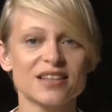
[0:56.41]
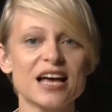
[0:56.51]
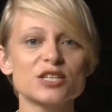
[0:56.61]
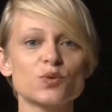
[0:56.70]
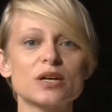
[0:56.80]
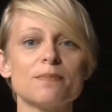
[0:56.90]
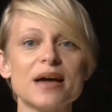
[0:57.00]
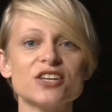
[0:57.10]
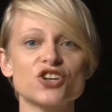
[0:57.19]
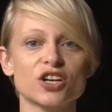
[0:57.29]
Last week,
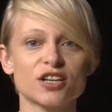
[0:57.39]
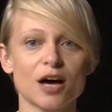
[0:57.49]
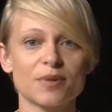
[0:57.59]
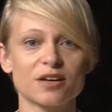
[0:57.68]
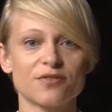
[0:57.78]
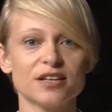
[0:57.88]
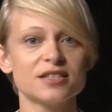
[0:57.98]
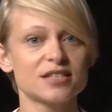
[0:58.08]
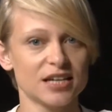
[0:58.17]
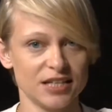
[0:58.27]
major economic
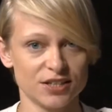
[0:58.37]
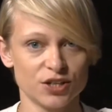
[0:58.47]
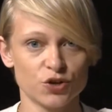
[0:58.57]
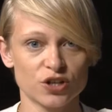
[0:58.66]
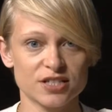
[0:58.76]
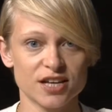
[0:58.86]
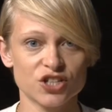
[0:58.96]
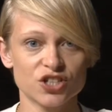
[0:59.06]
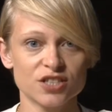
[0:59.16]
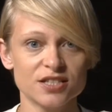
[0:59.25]
events in the New York
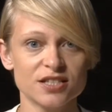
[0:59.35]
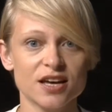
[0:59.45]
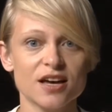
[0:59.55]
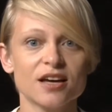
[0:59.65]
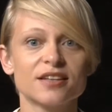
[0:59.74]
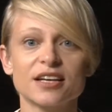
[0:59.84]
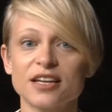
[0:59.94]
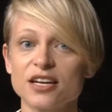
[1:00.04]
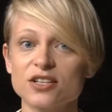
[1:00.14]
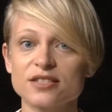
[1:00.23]
sessions the
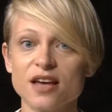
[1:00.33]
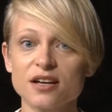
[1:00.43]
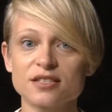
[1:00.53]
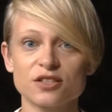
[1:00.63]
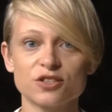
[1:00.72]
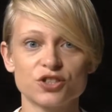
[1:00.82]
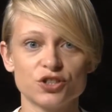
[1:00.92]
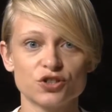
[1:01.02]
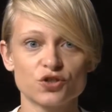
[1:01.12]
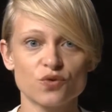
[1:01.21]
Canadian stocks
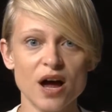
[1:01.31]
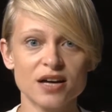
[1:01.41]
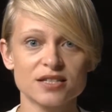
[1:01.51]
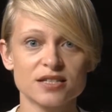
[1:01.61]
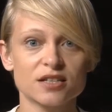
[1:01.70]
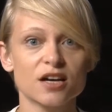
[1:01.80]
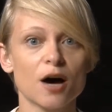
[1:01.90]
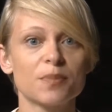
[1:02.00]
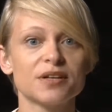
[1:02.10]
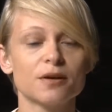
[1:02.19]
continued to rise,
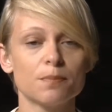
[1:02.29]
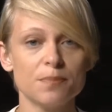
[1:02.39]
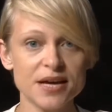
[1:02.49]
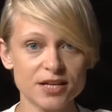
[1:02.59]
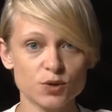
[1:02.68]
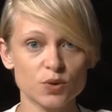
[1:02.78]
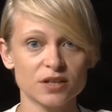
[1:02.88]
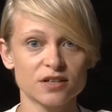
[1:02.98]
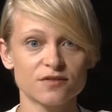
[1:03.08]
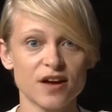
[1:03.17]
copying the biggest
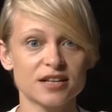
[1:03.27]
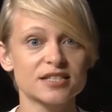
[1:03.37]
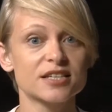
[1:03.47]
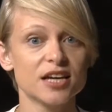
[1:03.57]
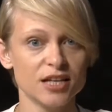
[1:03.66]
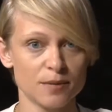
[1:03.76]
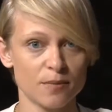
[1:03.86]
weekly advance in a